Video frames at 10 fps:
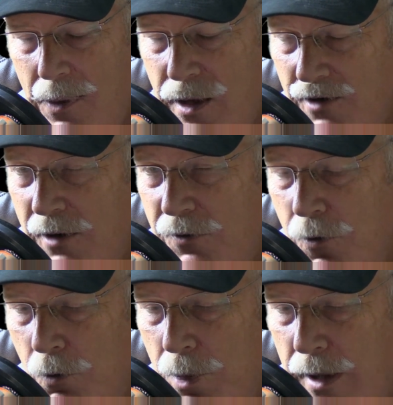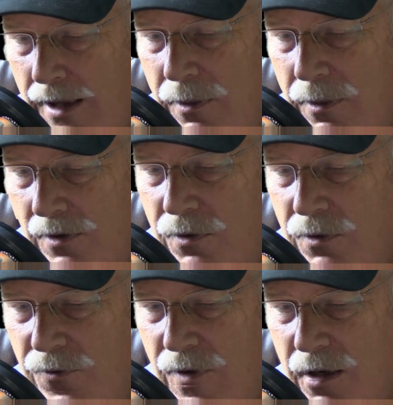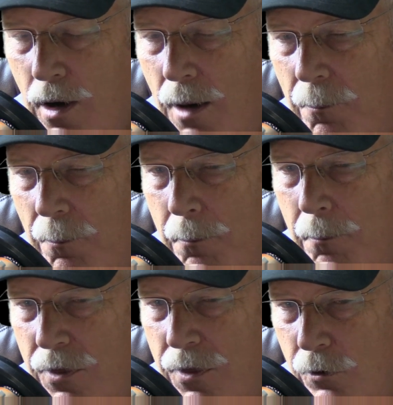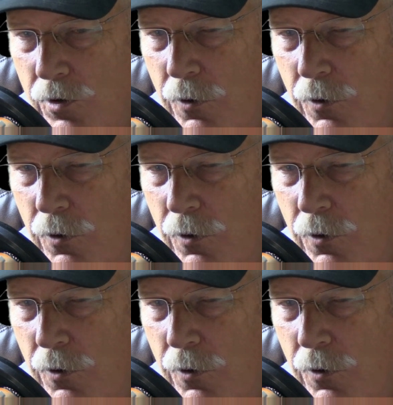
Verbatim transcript: if you would play this video a month or two from